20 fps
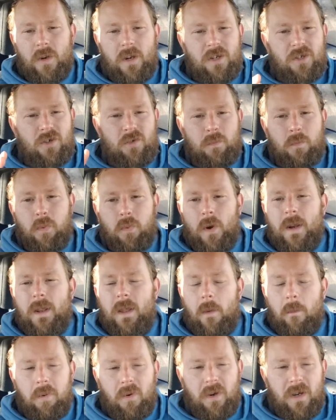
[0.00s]
I just pray
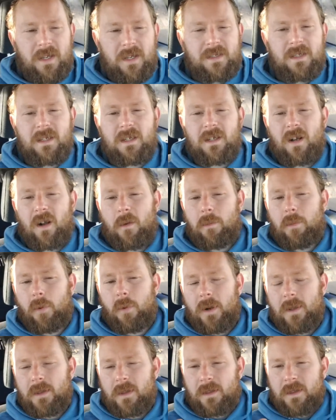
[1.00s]
a blessing, and I
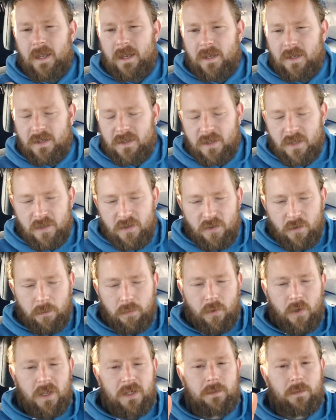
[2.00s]
pray that they continue to
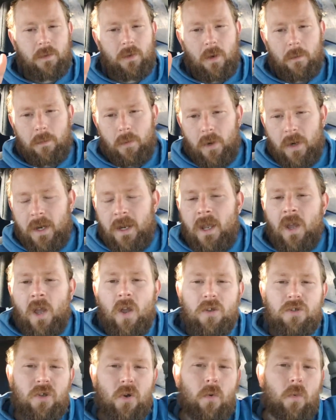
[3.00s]
prosper. I pray.
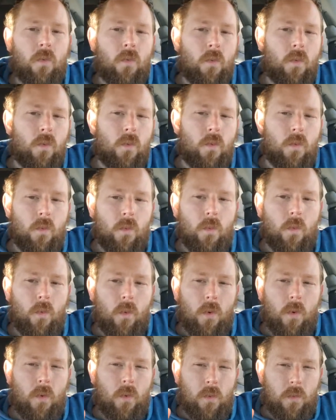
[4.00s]
So
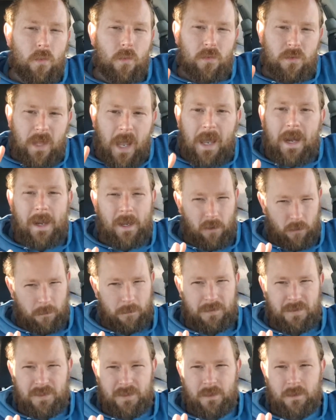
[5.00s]
that
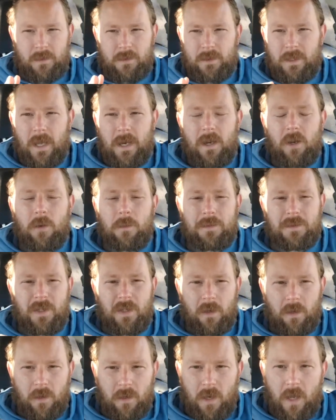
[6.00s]
helps. That helps a
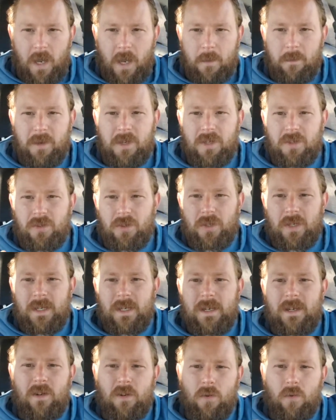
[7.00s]
lot, because you're
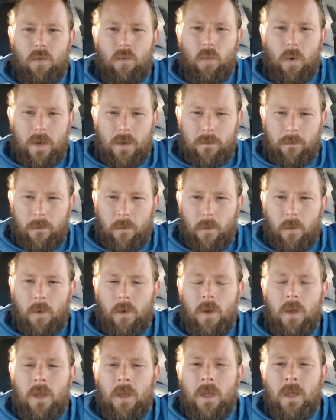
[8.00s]
getting grateful,
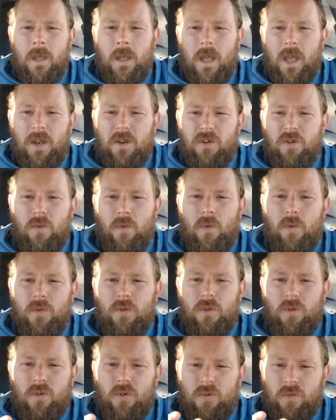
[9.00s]
and you're
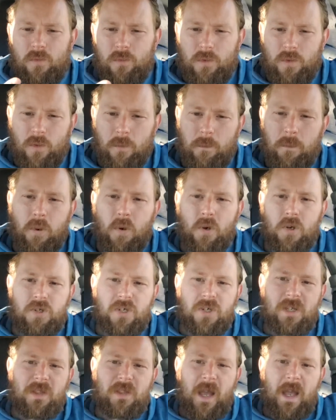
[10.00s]

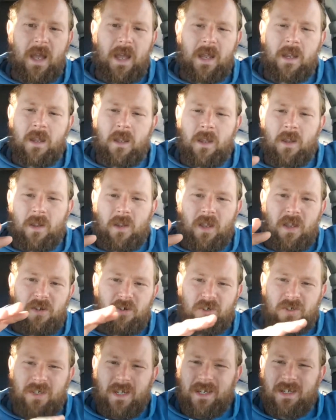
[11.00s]
pushing that, and
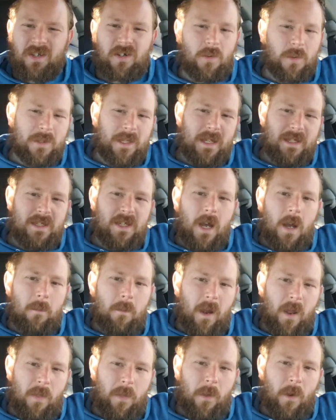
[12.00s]
you're saying, you know what, that's not
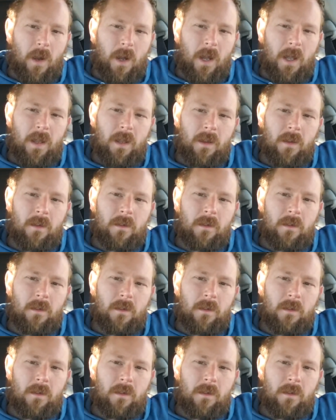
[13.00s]
my thought.